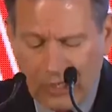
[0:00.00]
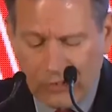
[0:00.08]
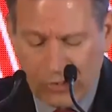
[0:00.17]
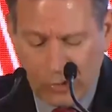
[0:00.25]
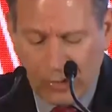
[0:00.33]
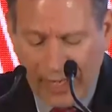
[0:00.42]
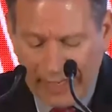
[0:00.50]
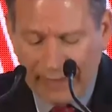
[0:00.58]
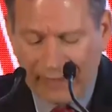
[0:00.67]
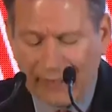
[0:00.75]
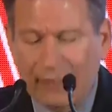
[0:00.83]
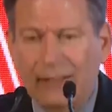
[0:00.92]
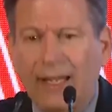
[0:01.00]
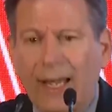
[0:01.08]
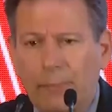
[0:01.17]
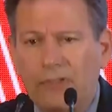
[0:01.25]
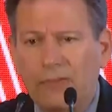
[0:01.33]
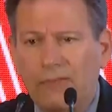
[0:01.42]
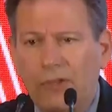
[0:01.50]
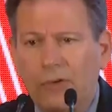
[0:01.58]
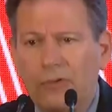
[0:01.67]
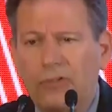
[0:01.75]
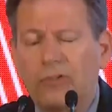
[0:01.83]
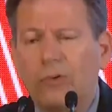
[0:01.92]
So you had the collapse of
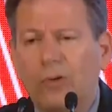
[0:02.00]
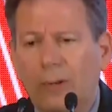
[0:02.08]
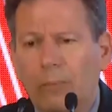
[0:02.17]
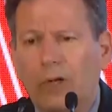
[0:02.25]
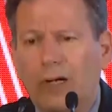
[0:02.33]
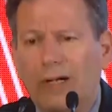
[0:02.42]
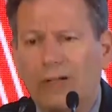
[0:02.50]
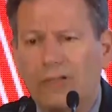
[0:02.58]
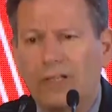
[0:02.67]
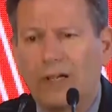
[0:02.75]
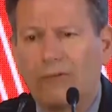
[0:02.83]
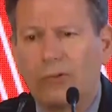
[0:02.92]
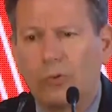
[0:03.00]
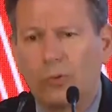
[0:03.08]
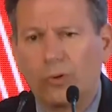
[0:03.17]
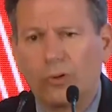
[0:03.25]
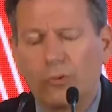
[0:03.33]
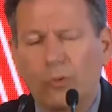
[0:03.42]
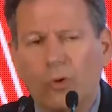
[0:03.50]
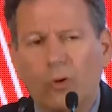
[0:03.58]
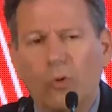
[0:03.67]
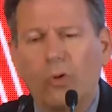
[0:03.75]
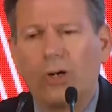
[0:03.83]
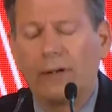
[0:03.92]
those two empires after World
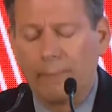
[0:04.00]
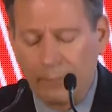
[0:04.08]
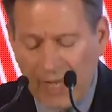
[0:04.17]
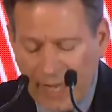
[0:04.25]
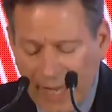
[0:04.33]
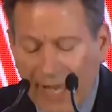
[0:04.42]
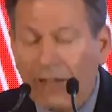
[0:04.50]
War I.